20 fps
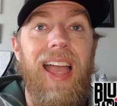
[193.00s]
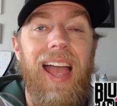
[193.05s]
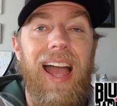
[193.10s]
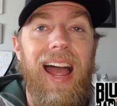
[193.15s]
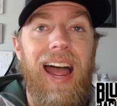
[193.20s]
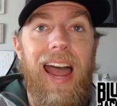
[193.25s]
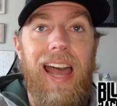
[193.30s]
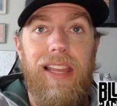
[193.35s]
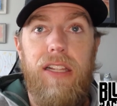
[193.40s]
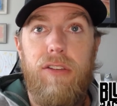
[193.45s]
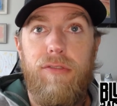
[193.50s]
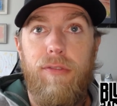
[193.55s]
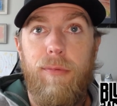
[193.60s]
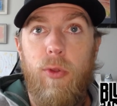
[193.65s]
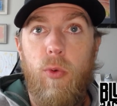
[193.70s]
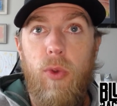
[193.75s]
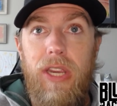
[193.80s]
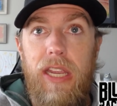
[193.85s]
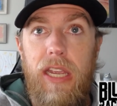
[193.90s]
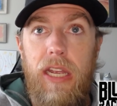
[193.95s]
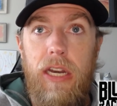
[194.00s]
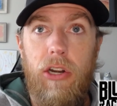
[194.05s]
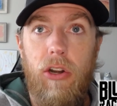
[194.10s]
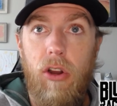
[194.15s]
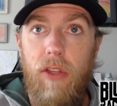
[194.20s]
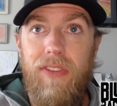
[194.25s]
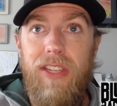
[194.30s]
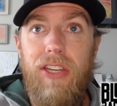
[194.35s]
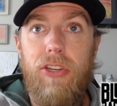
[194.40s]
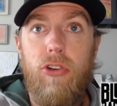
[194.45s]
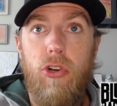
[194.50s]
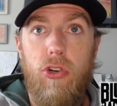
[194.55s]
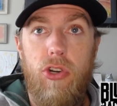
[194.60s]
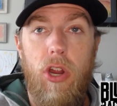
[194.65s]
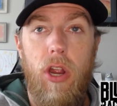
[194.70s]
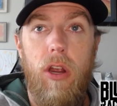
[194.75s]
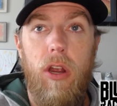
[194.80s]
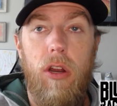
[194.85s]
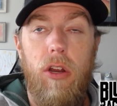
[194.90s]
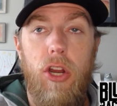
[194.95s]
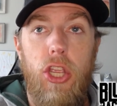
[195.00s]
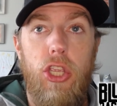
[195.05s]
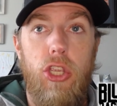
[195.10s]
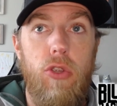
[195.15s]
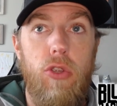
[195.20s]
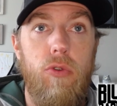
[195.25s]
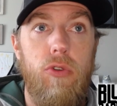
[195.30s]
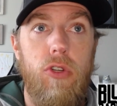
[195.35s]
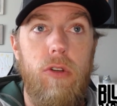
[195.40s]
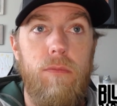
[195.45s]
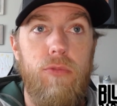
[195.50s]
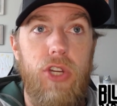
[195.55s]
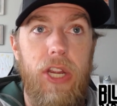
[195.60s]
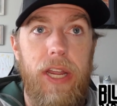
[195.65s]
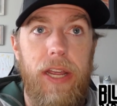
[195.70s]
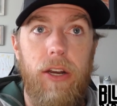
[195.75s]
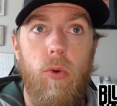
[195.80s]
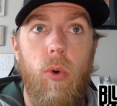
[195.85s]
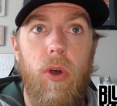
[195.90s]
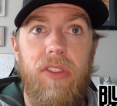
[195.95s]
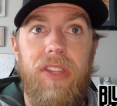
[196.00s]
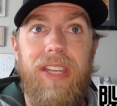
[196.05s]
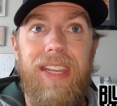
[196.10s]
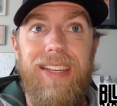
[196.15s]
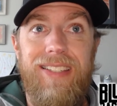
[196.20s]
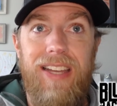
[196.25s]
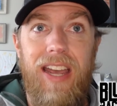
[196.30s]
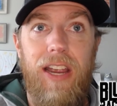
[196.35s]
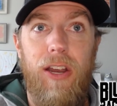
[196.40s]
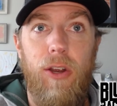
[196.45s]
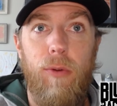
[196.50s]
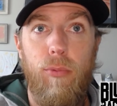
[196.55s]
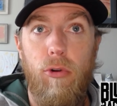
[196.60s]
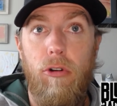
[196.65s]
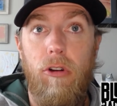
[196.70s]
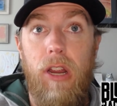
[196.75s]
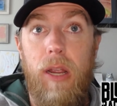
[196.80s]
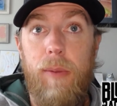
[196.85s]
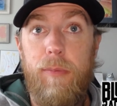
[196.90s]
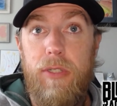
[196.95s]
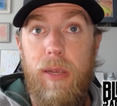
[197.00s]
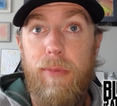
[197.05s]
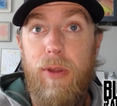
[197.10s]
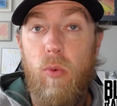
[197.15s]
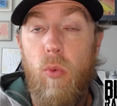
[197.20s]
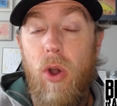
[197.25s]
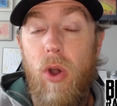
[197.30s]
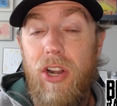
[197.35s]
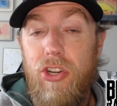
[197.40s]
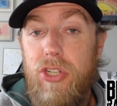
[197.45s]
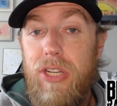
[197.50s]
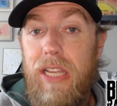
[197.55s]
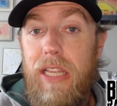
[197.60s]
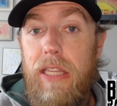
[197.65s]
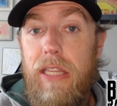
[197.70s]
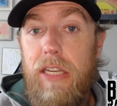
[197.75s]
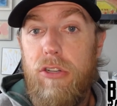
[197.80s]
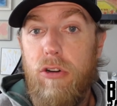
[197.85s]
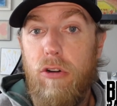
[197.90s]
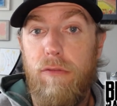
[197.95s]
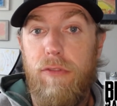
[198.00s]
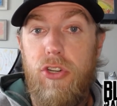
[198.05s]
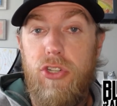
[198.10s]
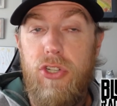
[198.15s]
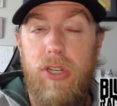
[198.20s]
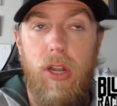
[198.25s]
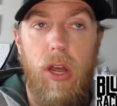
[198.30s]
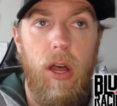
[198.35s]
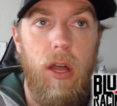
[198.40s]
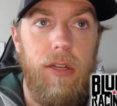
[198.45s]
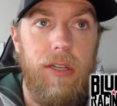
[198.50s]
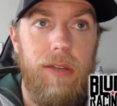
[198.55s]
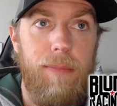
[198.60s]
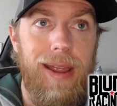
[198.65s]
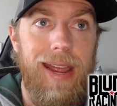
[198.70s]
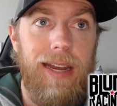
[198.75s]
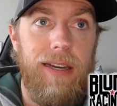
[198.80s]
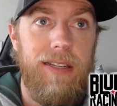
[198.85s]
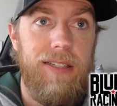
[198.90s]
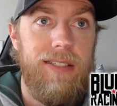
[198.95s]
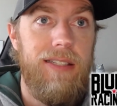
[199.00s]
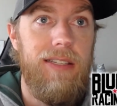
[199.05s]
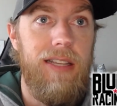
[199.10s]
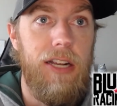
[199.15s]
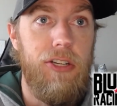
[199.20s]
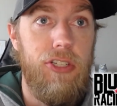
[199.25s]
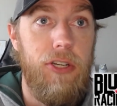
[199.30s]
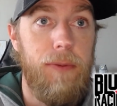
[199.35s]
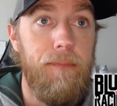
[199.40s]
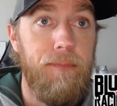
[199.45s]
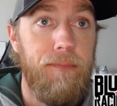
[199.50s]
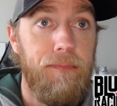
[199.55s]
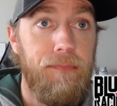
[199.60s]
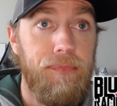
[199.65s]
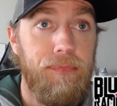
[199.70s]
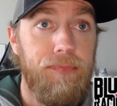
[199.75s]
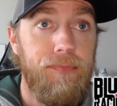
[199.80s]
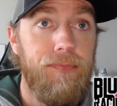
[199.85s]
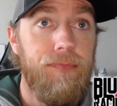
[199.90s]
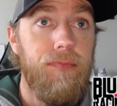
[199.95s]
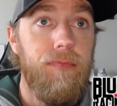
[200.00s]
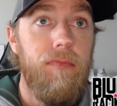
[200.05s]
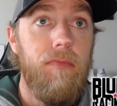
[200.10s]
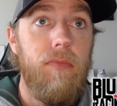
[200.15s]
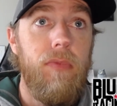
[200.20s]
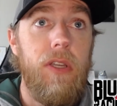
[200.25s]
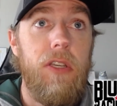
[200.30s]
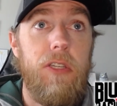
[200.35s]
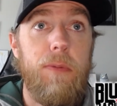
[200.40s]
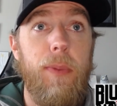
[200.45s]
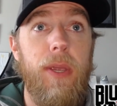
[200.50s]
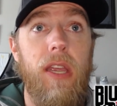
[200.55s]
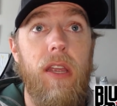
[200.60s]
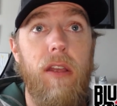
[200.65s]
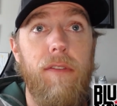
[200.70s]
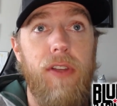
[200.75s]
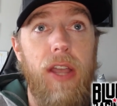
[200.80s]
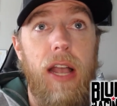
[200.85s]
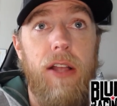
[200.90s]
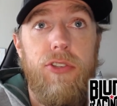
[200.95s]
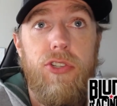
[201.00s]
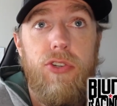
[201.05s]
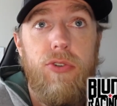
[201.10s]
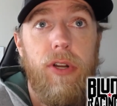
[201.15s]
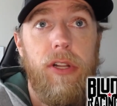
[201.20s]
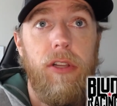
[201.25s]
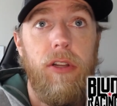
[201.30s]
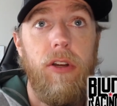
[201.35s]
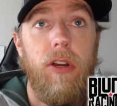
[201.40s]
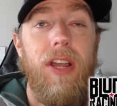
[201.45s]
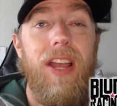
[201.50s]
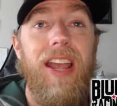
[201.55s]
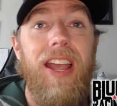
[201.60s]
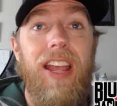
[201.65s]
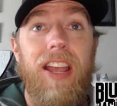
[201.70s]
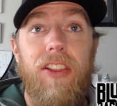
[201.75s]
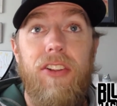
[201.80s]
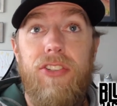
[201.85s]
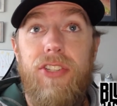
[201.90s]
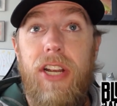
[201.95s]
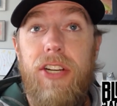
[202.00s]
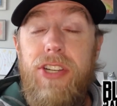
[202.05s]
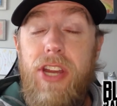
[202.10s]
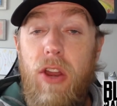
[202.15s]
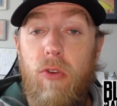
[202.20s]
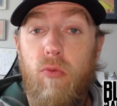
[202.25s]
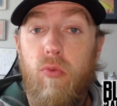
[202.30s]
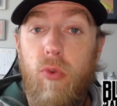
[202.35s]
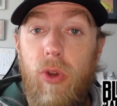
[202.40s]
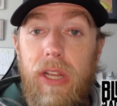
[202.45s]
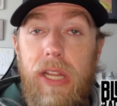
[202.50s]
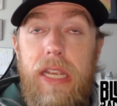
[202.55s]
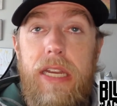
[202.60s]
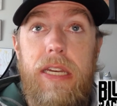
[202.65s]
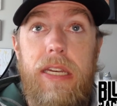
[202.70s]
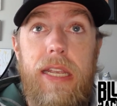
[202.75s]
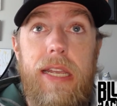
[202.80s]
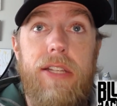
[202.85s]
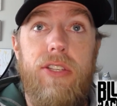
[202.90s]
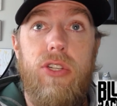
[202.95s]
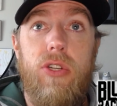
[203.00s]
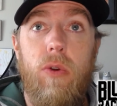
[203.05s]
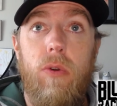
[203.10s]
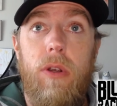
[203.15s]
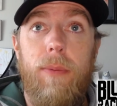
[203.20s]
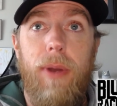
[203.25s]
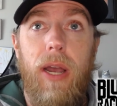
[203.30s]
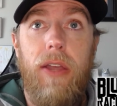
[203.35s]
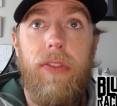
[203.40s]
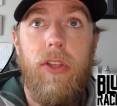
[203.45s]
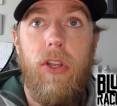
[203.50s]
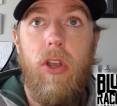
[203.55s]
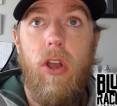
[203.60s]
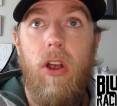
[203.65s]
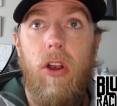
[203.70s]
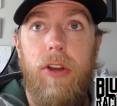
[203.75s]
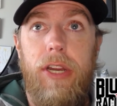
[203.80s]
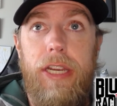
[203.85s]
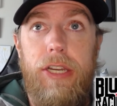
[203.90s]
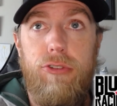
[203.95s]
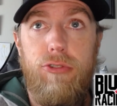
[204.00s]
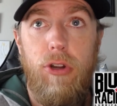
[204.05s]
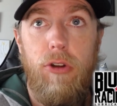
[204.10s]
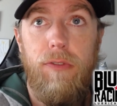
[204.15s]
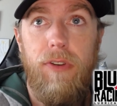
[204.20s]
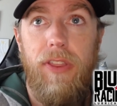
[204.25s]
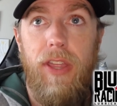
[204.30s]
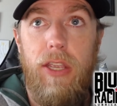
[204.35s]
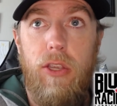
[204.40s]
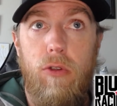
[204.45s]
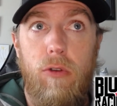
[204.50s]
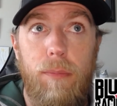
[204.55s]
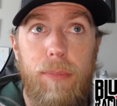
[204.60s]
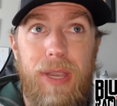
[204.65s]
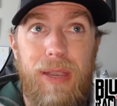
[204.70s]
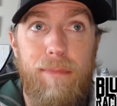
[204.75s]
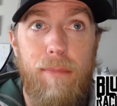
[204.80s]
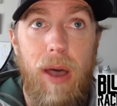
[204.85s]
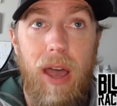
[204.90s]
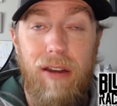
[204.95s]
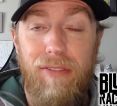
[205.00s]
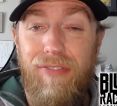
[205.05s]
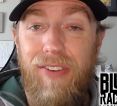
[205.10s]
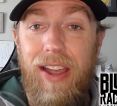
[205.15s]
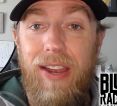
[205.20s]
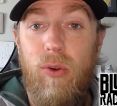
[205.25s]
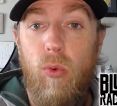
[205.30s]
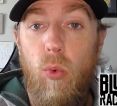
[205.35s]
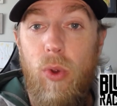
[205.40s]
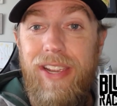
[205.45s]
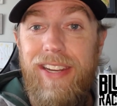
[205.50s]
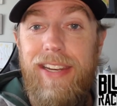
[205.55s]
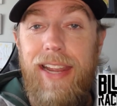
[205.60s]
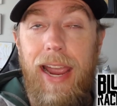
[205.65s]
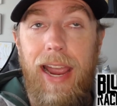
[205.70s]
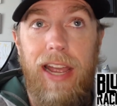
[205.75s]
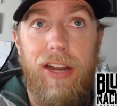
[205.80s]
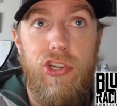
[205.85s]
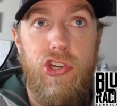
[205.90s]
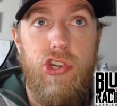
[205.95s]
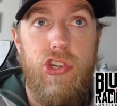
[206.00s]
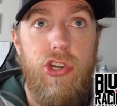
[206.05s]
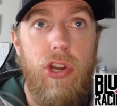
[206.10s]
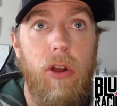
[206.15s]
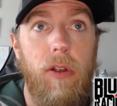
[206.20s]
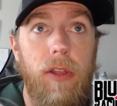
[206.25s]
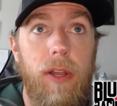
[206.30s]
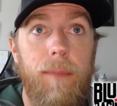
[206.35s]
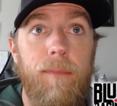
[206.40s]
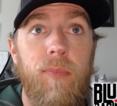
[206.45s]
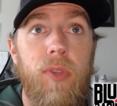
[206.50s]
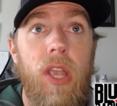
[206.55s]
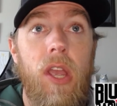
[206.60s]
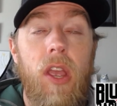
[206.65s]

Highlights from the weekend are on the DIRTcar YouTube channel, while the entire programs can be watched in the DIRTVision on on demand section Speaking of Kyle Strickler, there's actually a really neat story behind the car he drove to that UMP modified win at Charlotte.